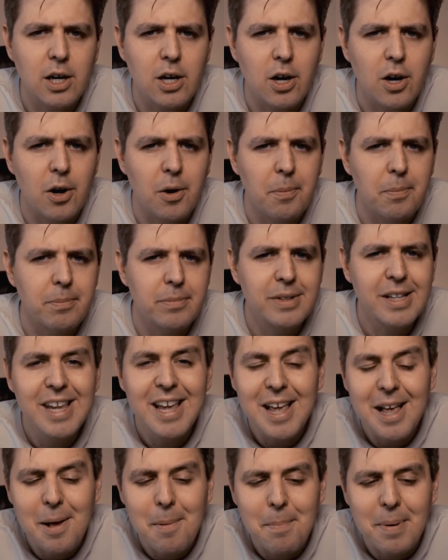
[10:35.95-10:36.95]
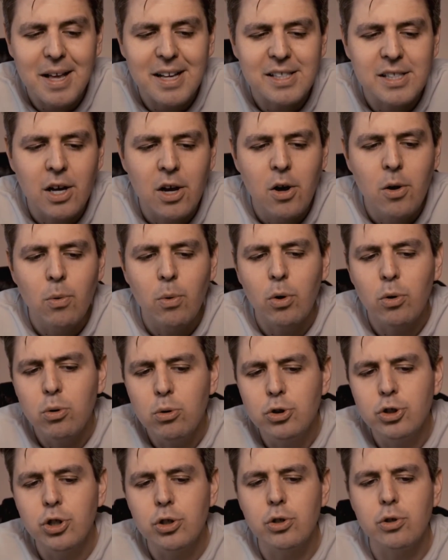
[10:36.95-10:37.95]
uh, tip is, well,
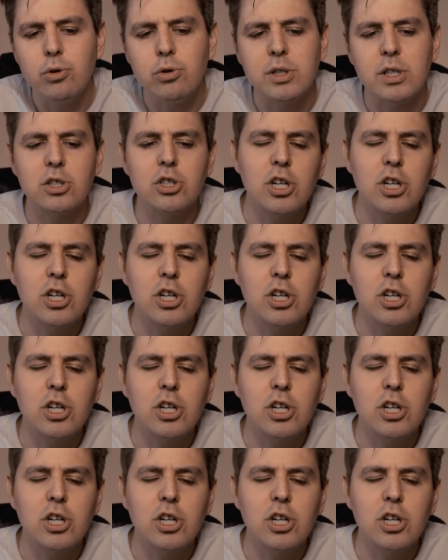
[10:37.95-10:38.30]
who should use it?